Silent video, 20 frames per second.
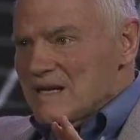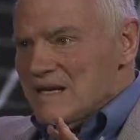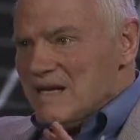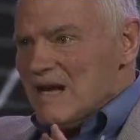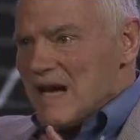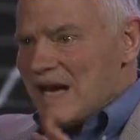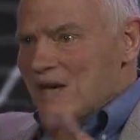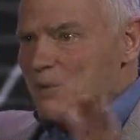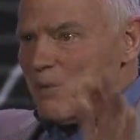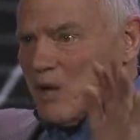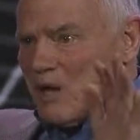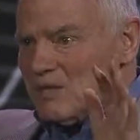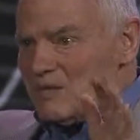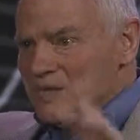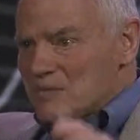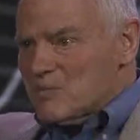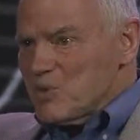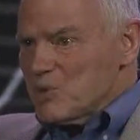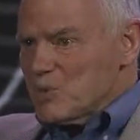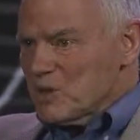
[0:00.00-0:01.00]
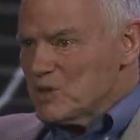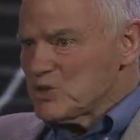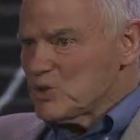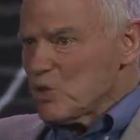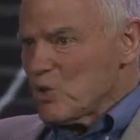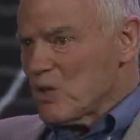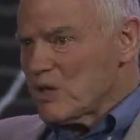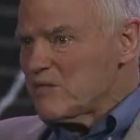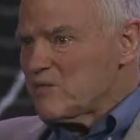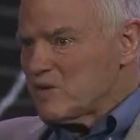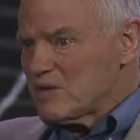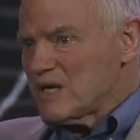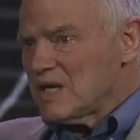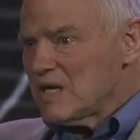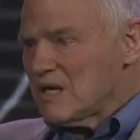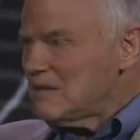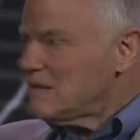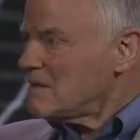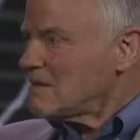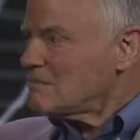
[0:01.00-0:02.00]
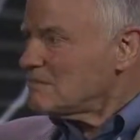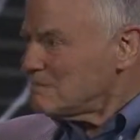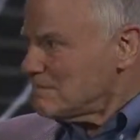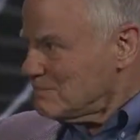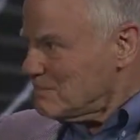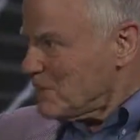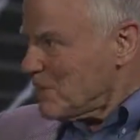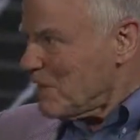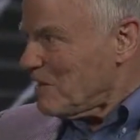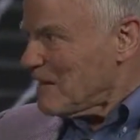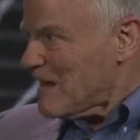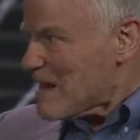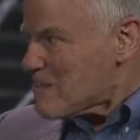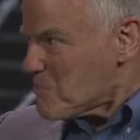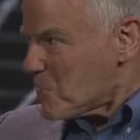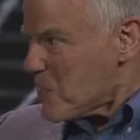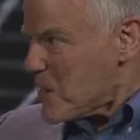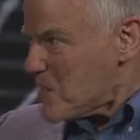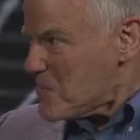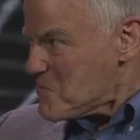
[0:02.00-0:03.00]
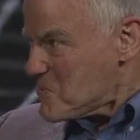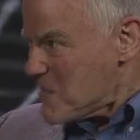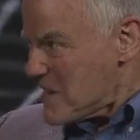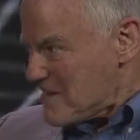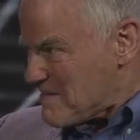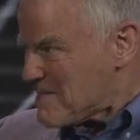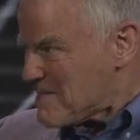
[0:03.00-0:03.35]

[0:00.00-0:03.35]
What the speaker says: I welcome and will joyfully collaborate with.